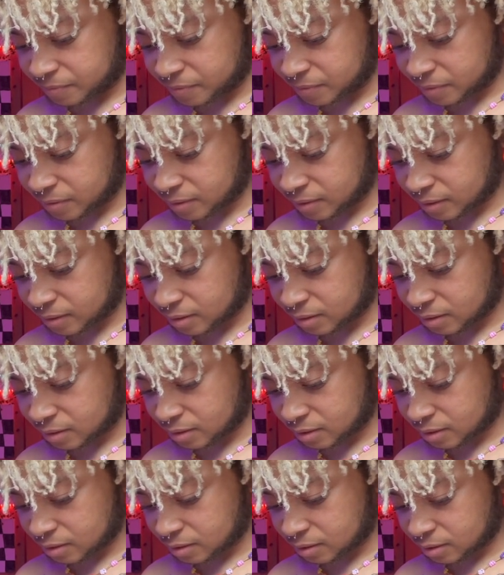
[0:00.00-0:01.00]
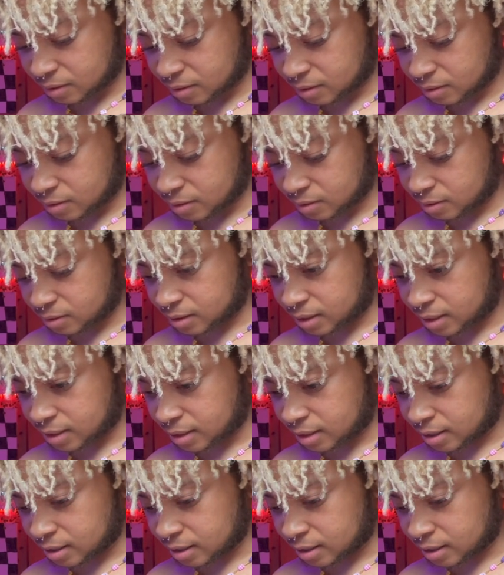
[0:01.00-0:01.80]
[no speech]